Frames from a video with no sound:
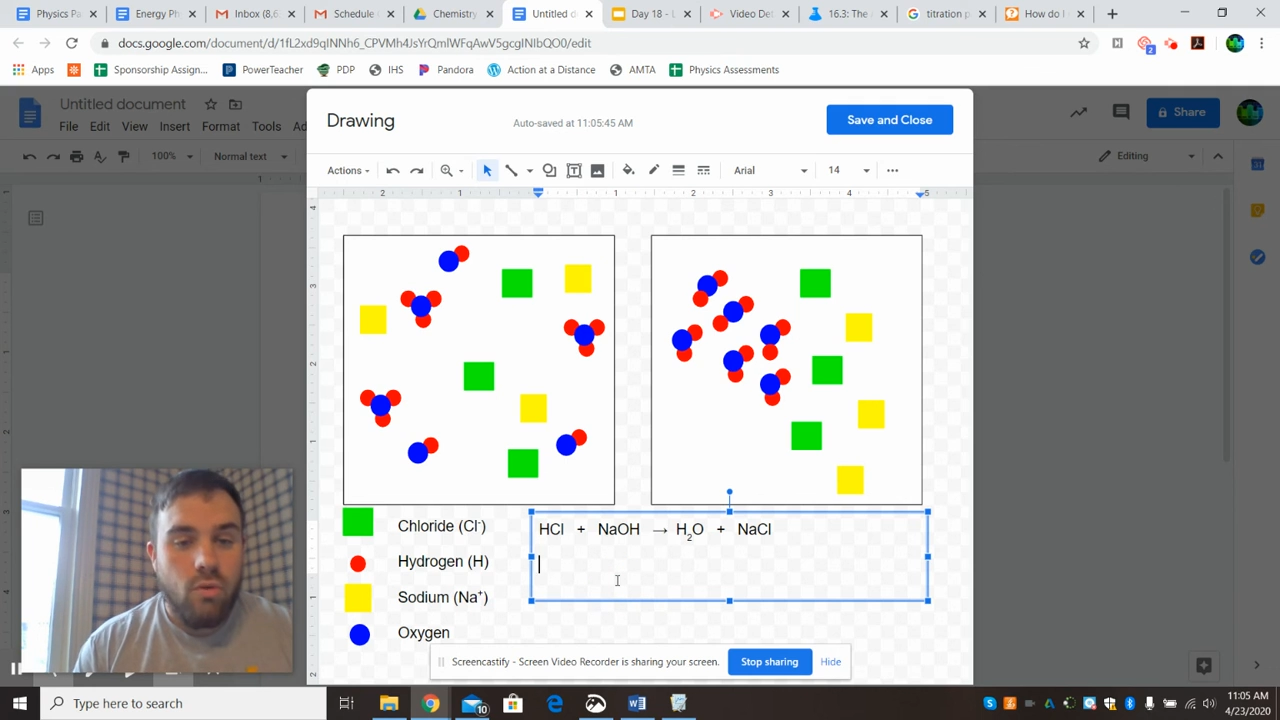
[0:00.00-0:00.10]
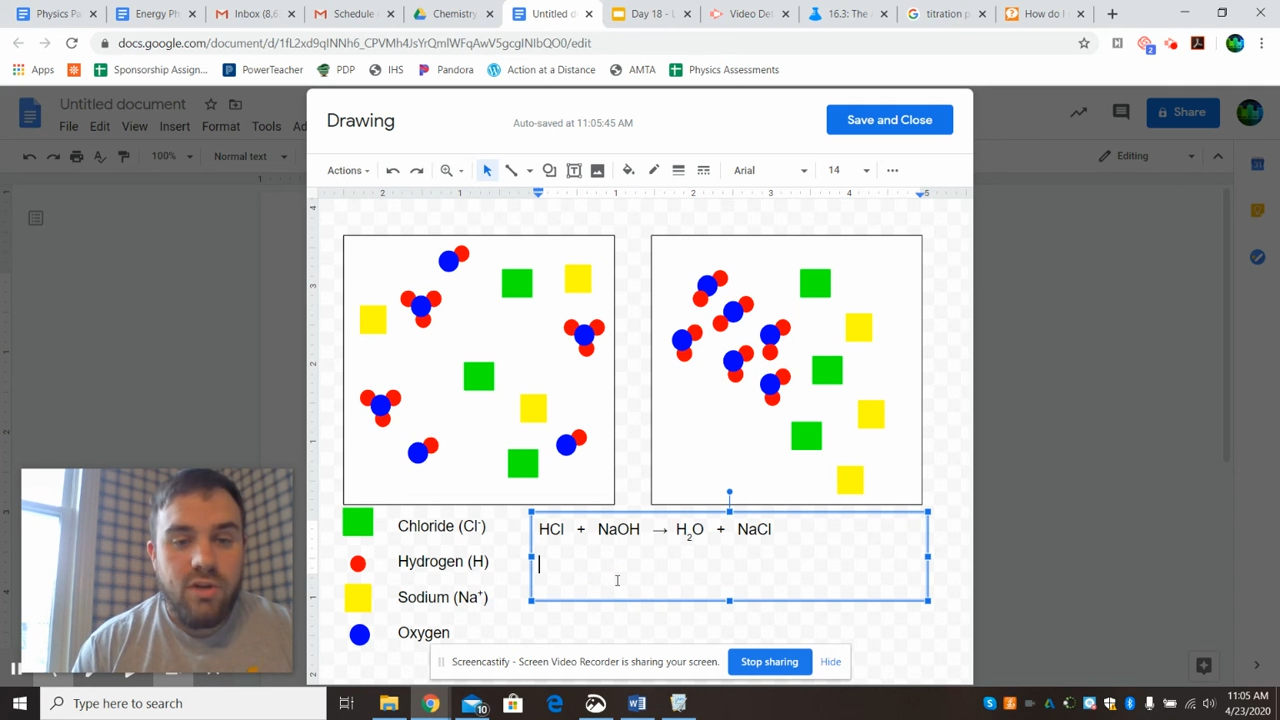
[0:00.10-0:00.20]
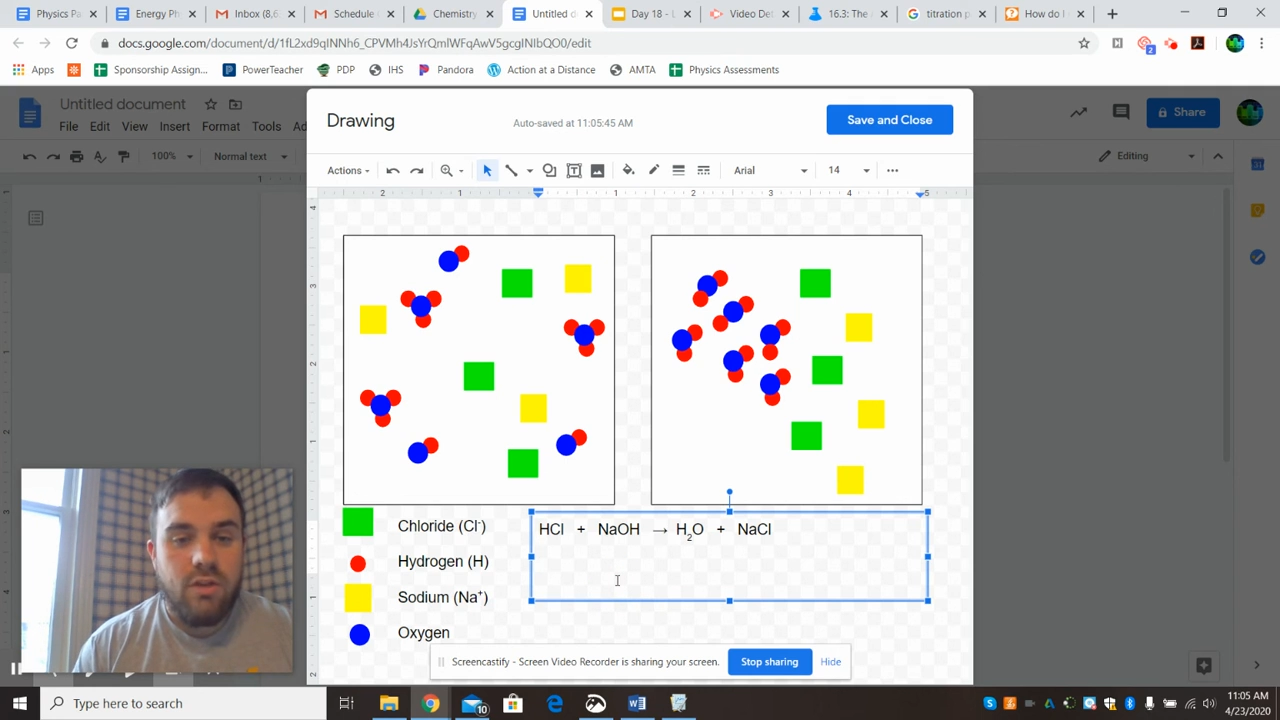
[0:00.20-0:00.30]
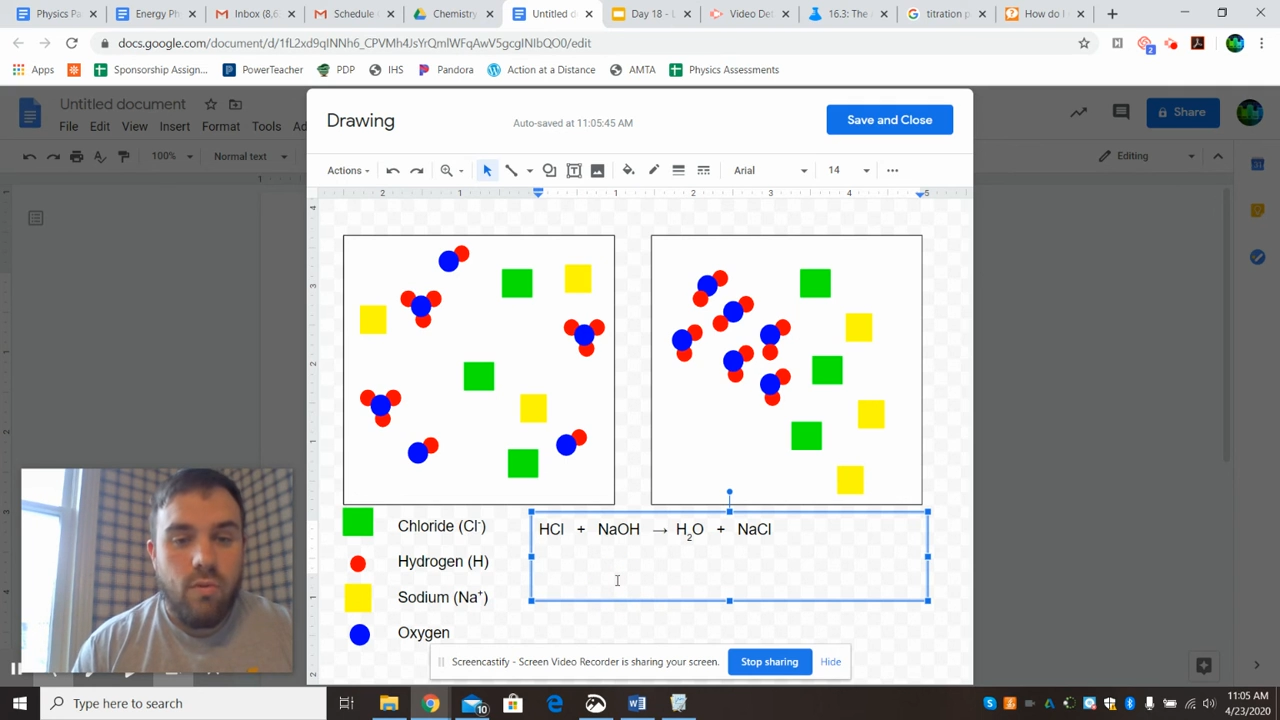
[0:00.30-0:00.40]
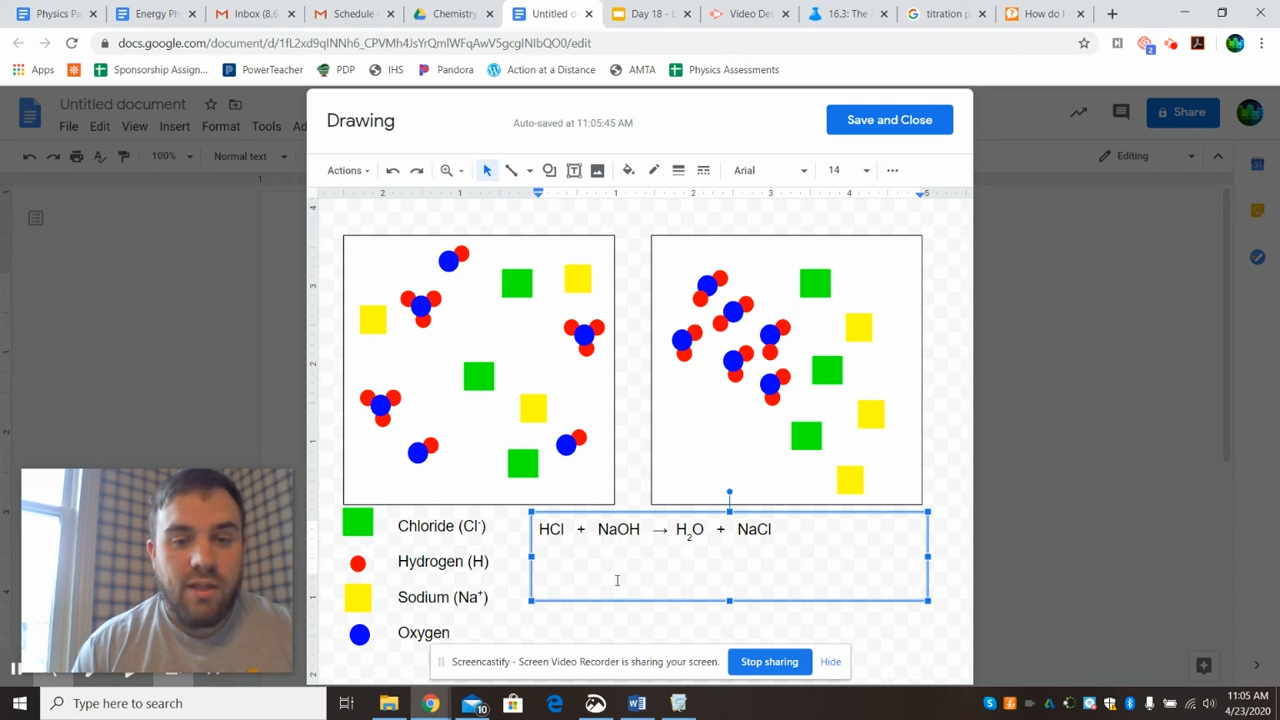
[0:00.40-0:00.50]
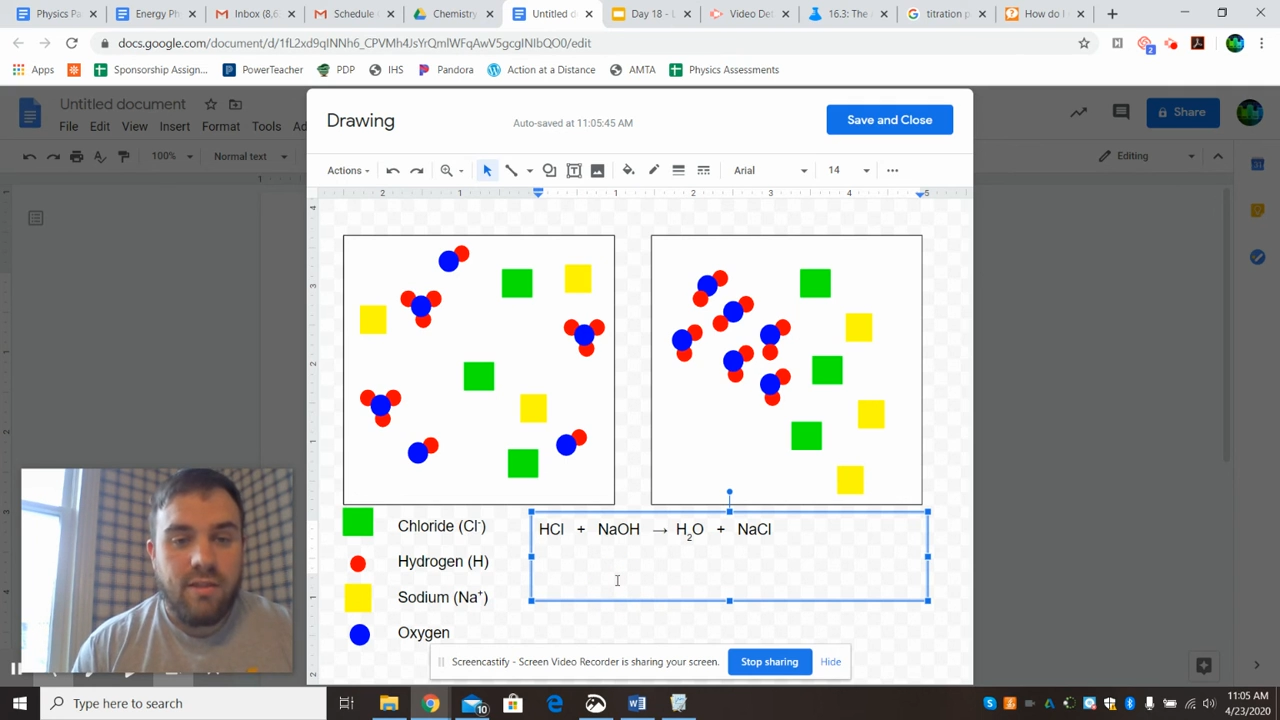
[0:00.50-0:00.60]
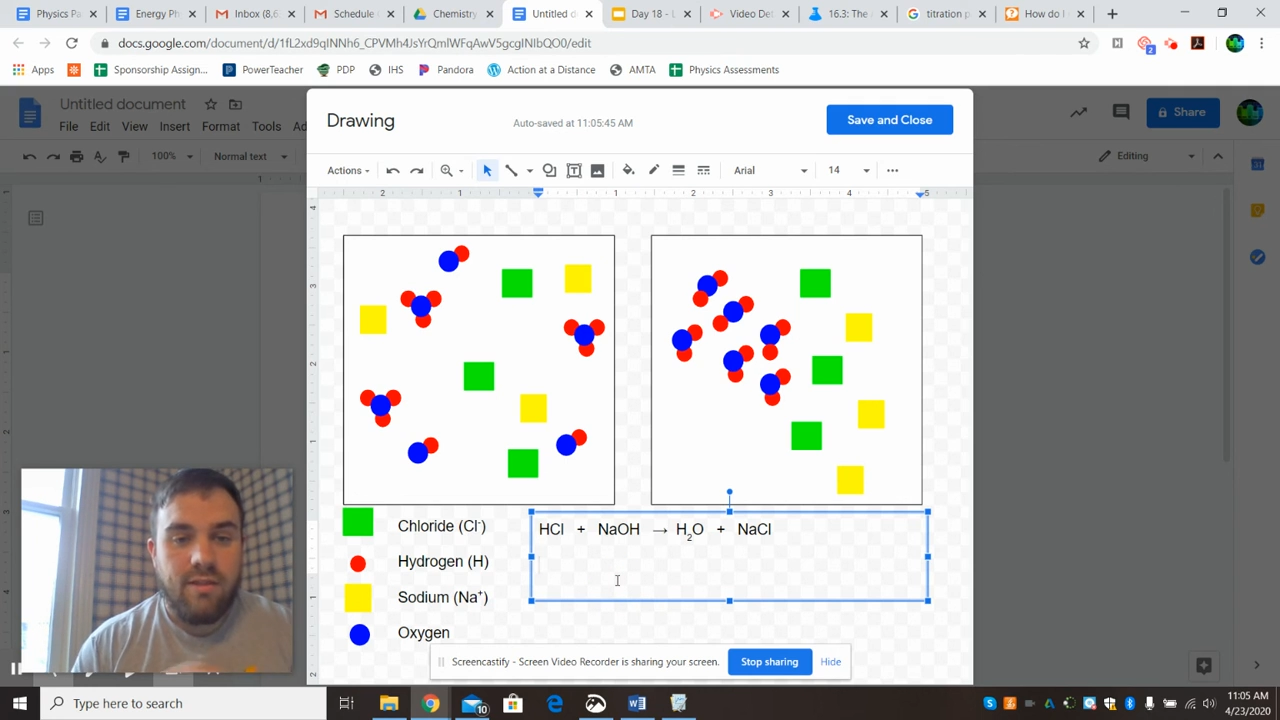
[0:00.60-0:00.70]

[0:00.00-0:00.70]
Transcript: need to write the